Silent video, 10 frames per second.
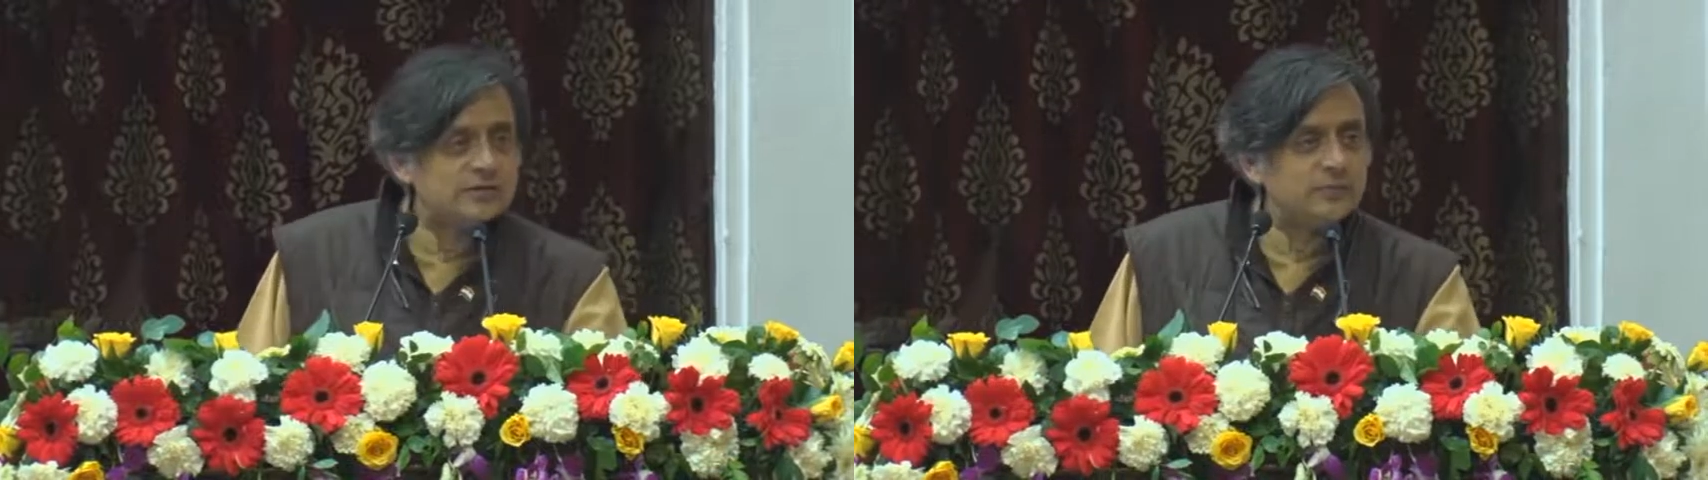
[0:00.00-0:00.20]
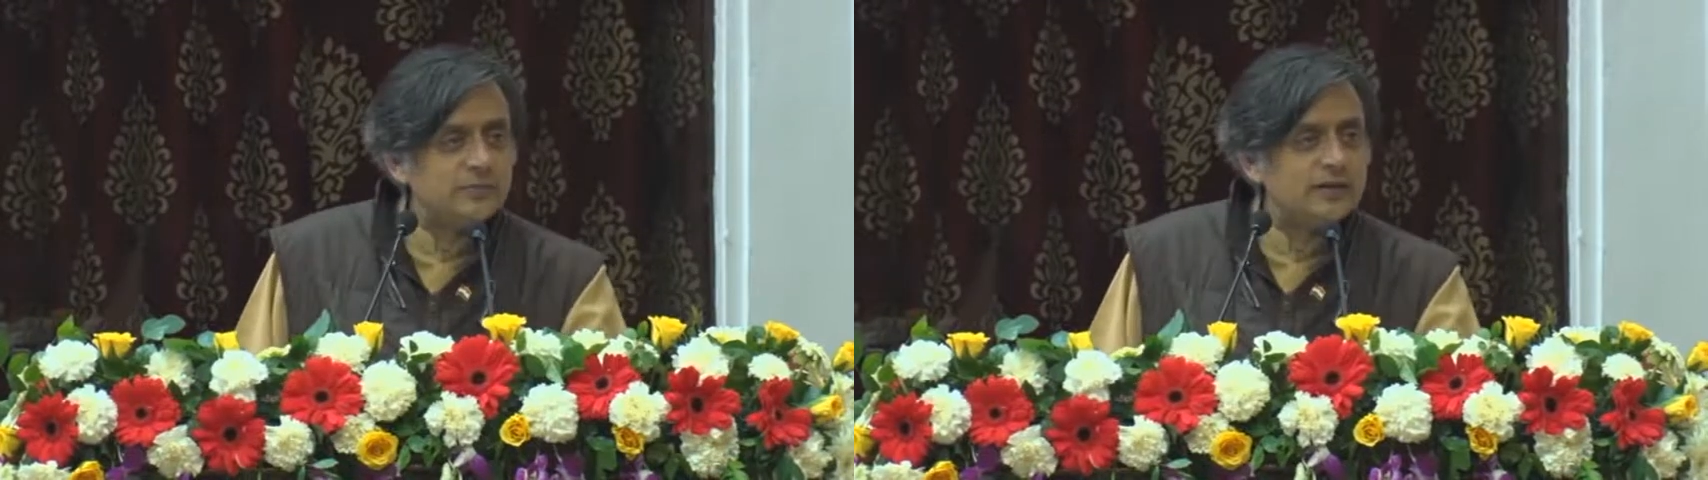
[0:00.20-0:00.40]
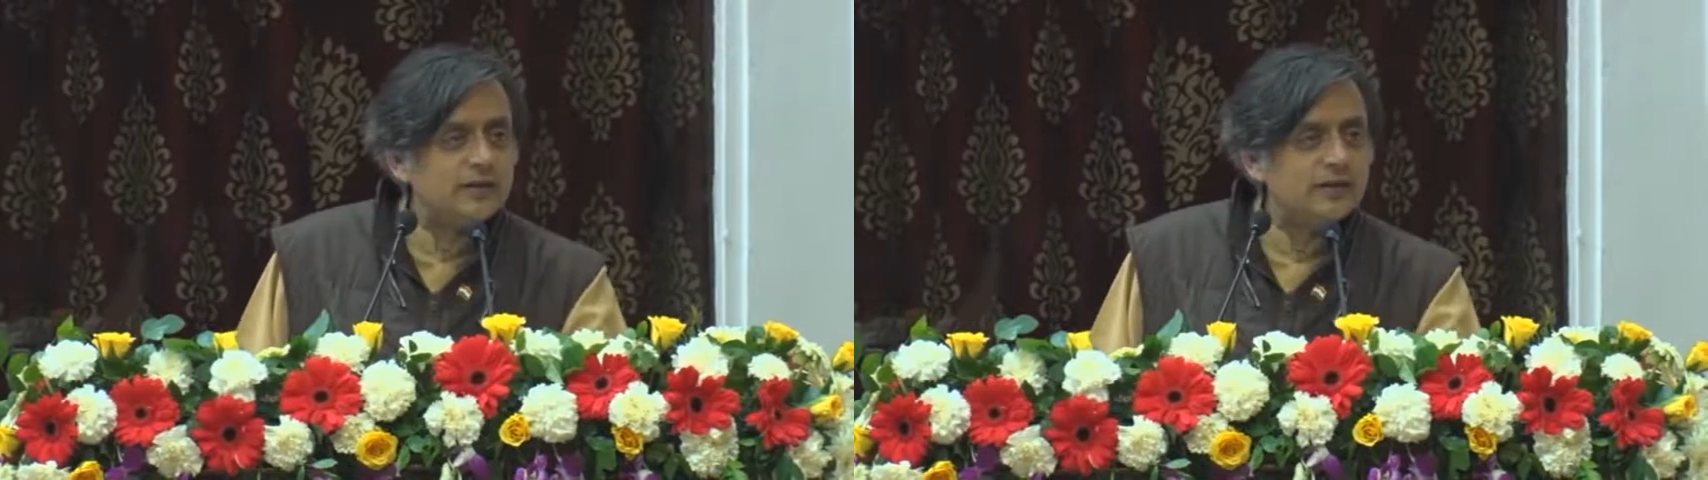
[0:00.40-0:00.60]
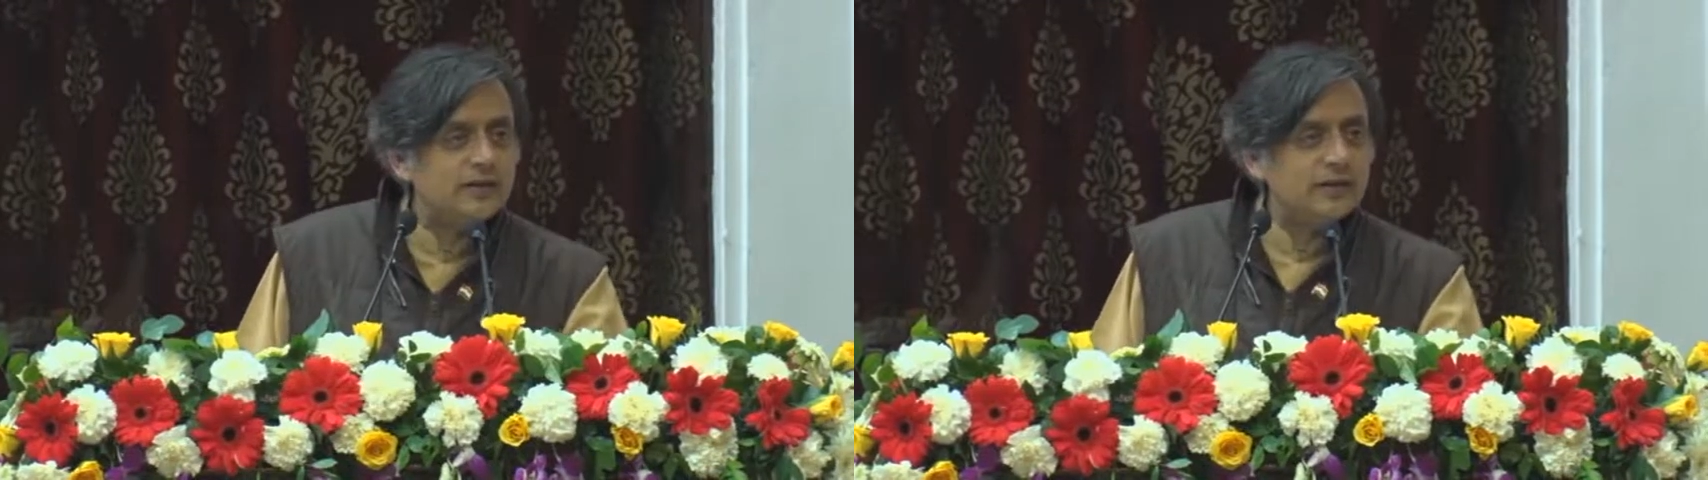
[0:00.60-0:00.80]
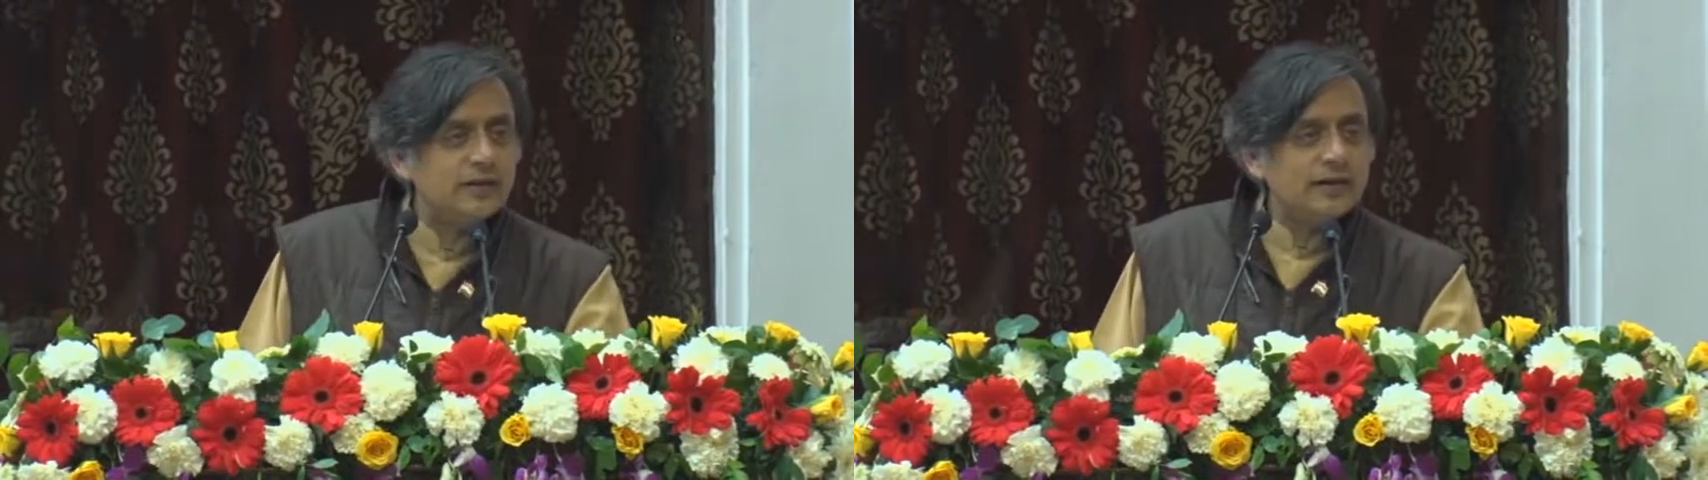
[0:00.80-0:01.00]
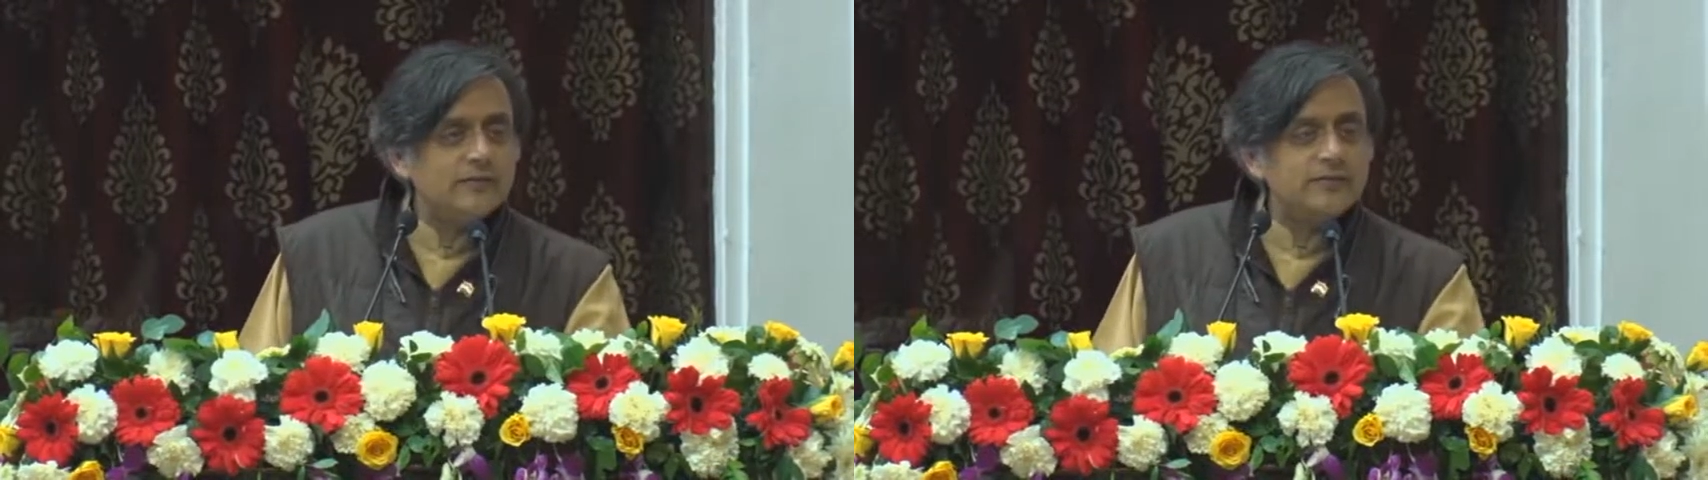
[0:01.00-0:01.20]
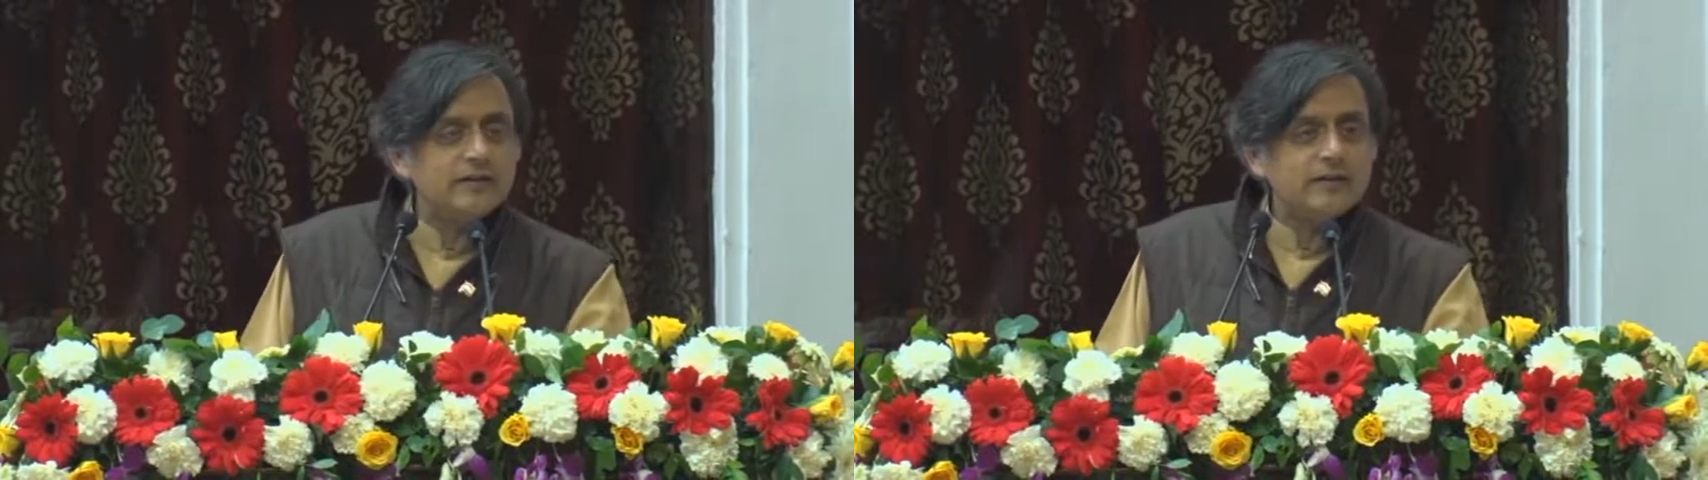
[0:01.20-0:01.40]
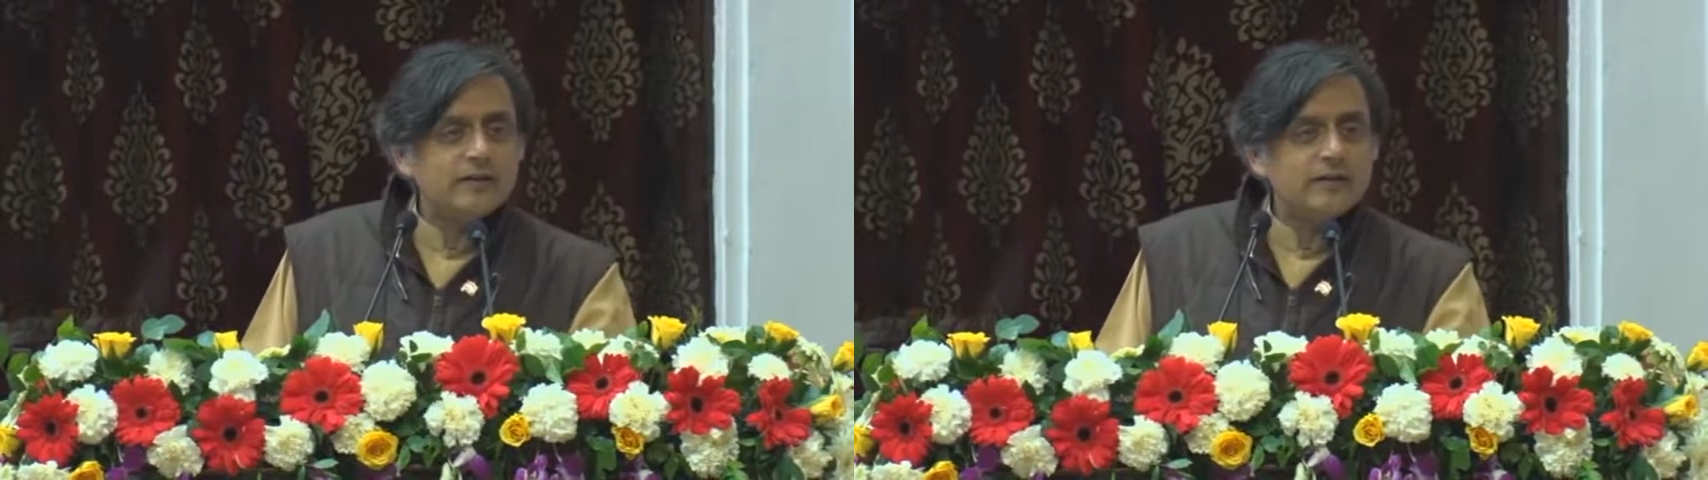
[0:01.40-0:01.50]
did we have?